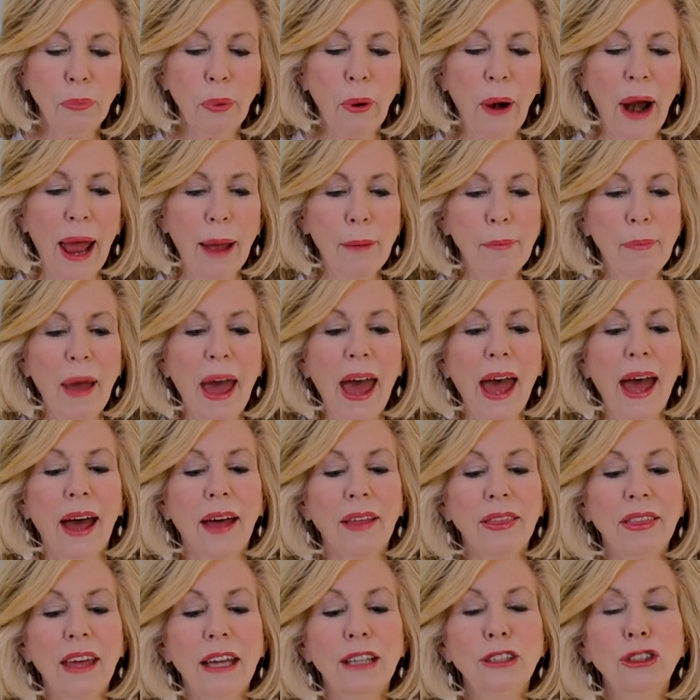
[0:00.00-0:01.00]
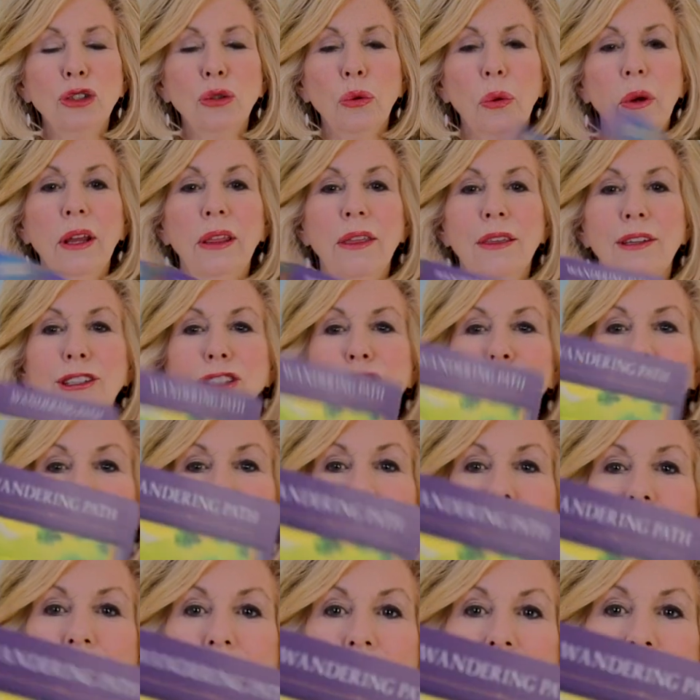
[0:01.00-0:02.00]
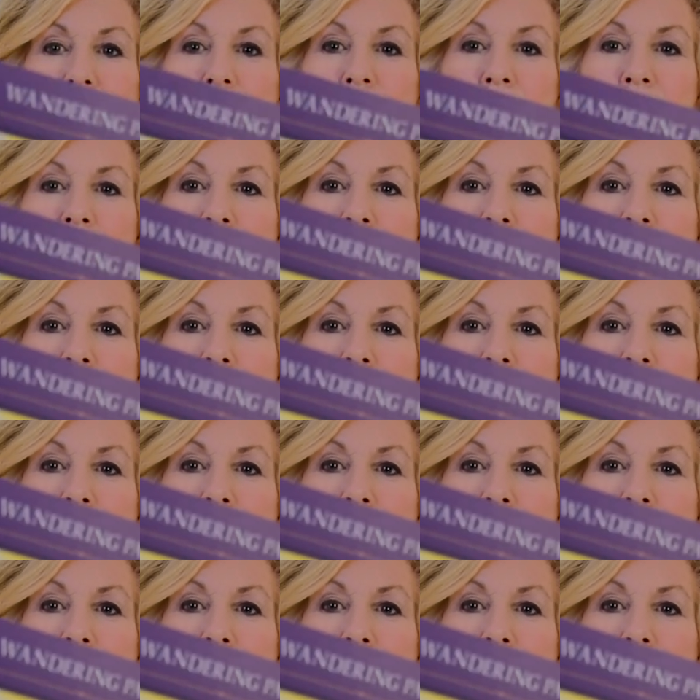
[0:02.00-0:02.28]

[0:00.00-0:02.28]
path. Enjoy the journey.